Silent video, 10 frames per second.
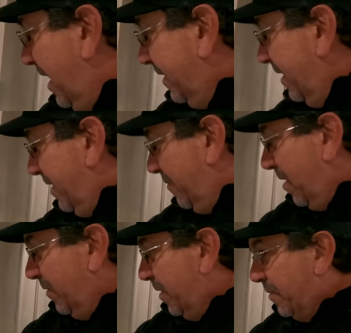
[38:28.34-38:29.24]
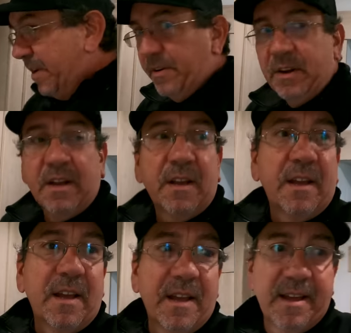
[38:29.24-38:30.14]
like the one of the rear,
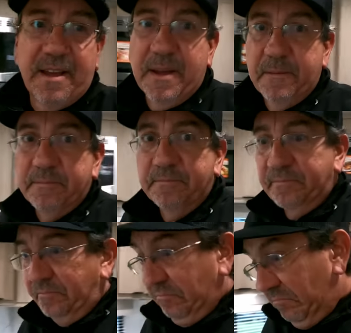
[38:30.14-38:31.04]
you